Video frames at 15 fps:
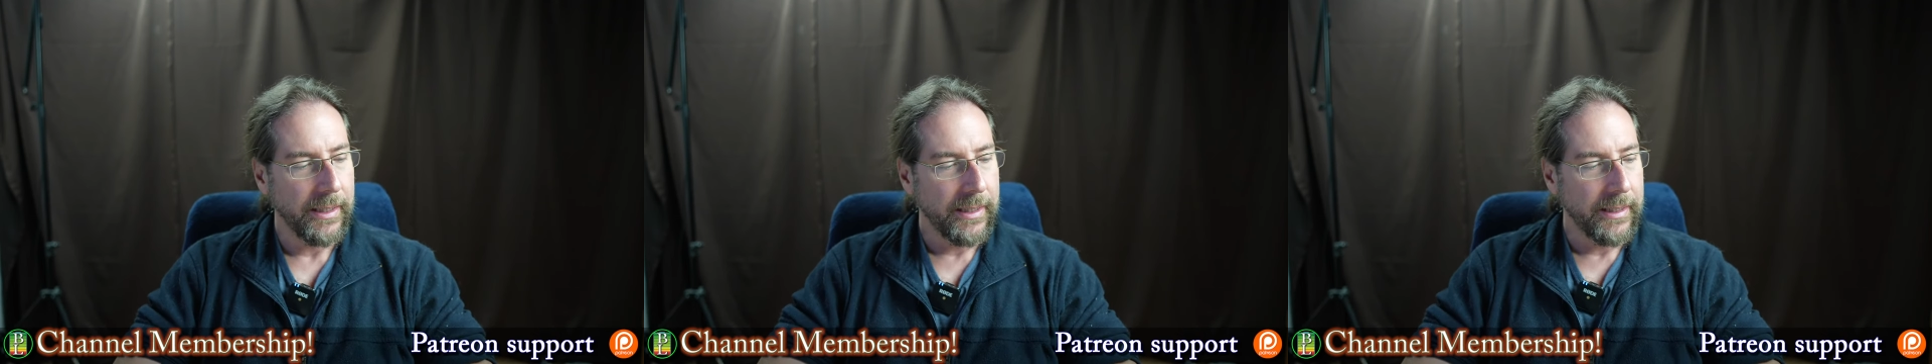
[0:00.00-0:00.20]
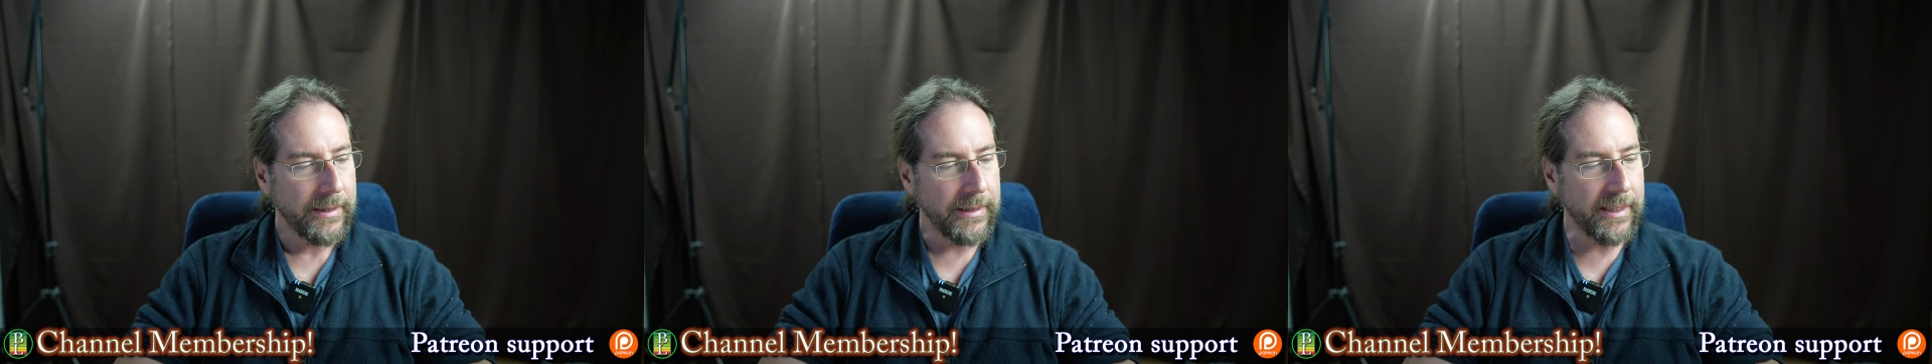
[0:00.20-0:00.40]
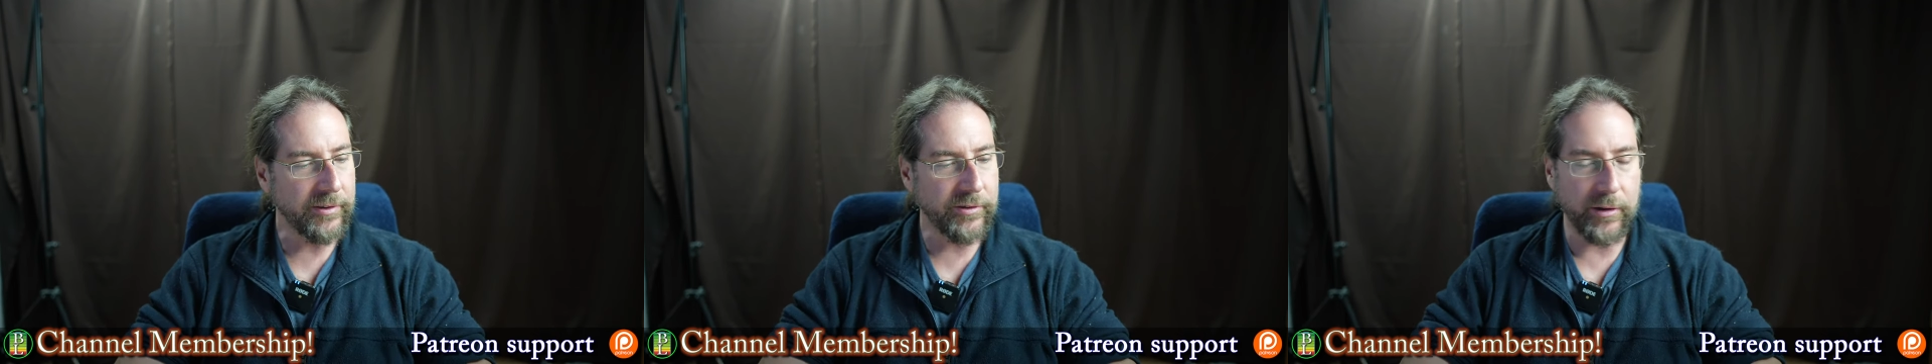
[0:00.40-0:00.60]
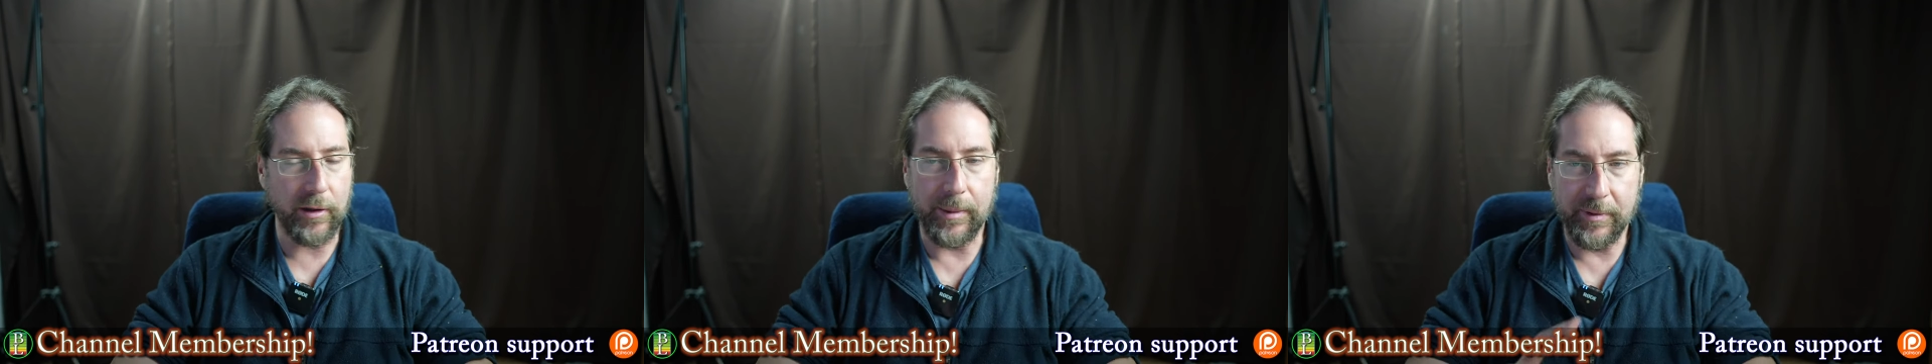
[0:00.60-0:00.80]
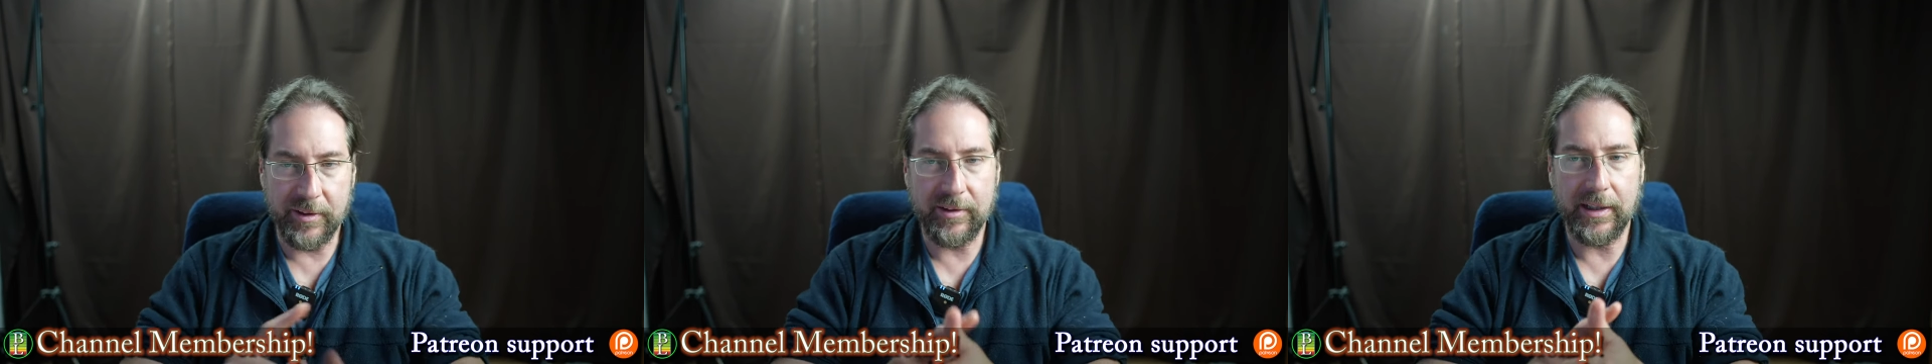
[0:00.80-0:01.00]
Yes, so
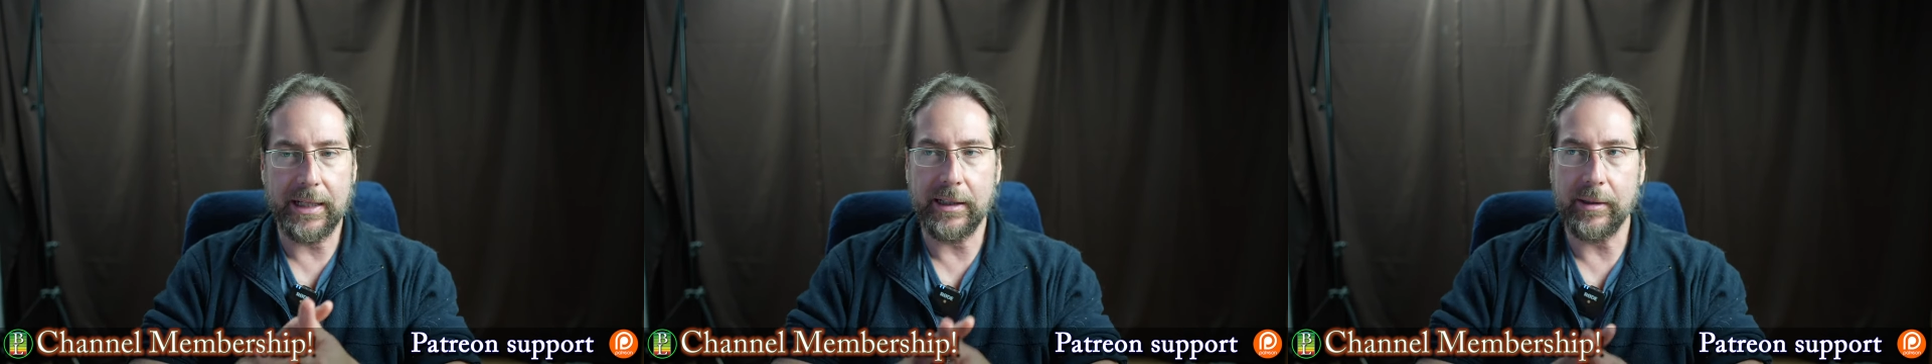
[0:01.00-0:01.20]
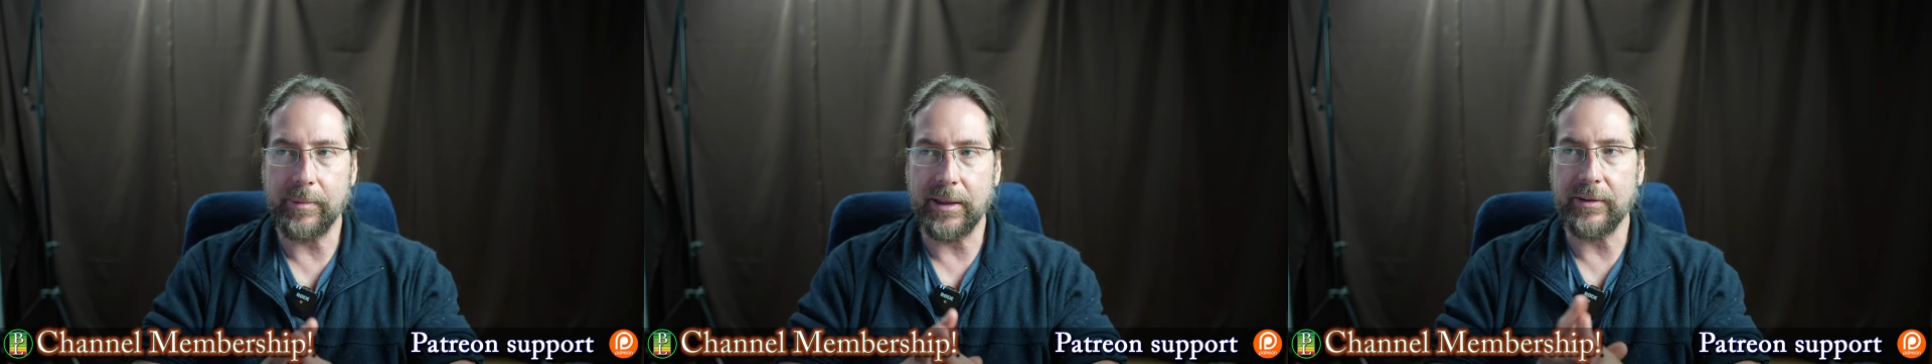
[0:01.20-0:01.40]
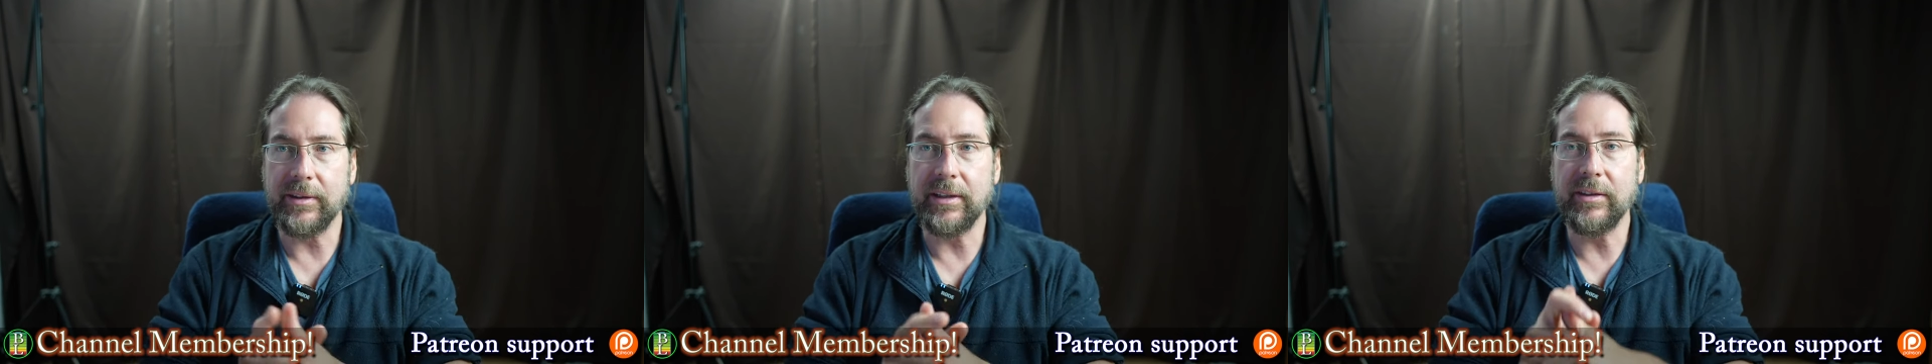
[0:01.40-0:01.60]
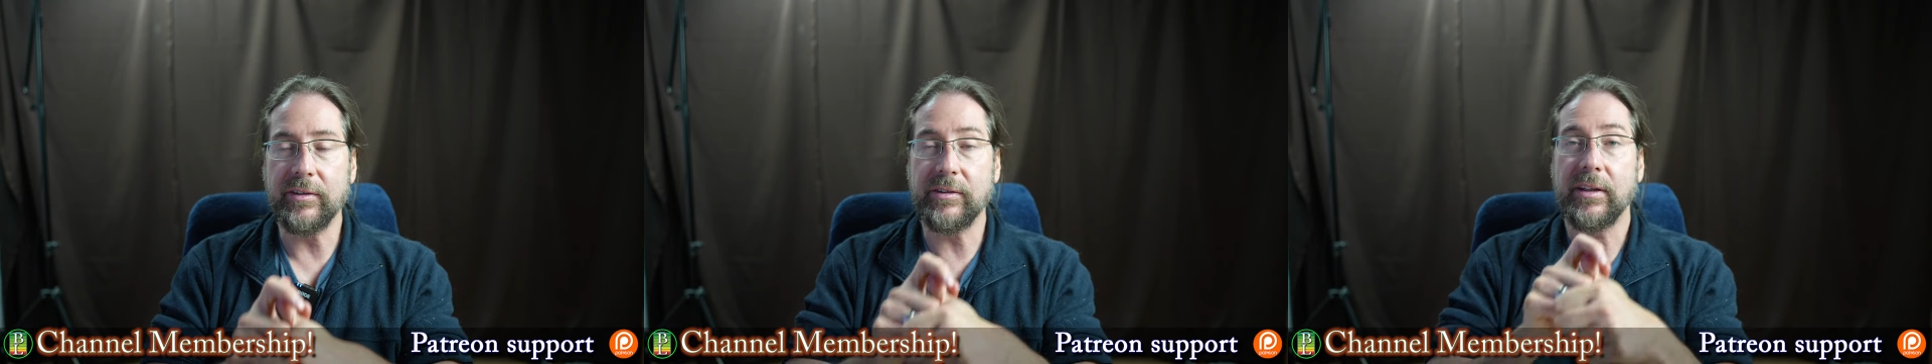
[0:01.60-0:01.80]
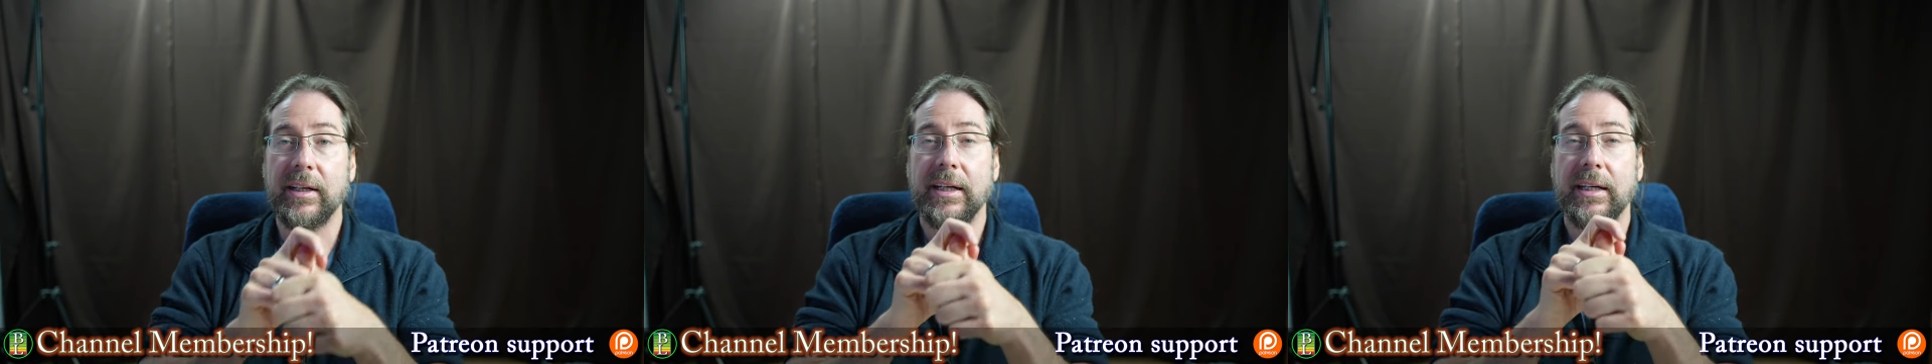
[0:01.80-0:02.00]
I'm excited about
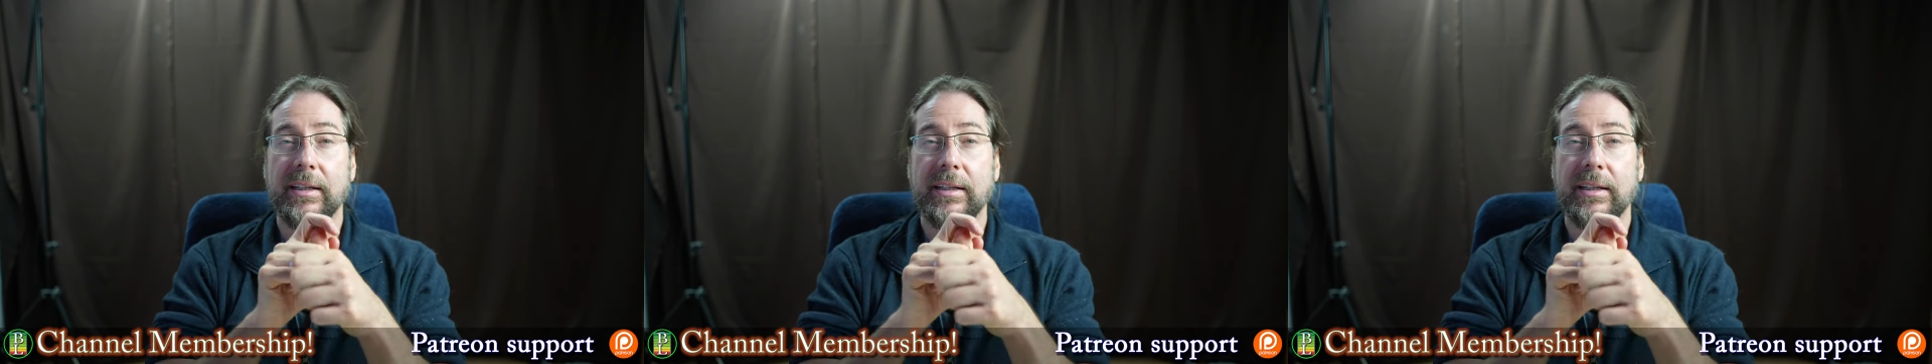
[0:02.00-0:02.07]
this.